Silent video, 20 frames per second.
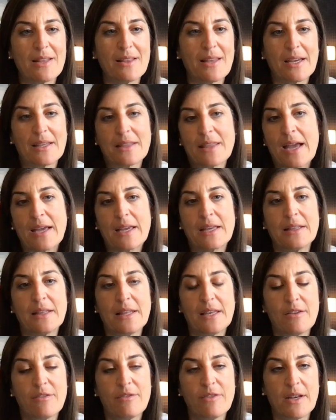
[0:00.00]
Like that can
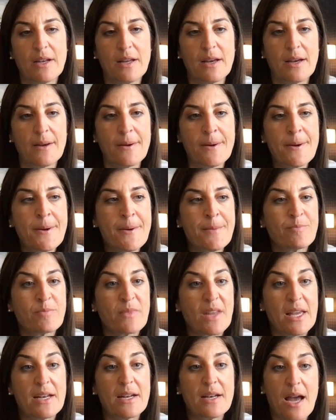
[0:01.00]
live in
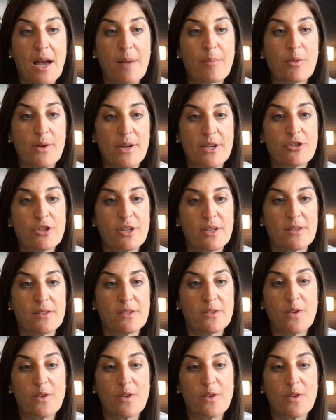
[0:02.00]
an operations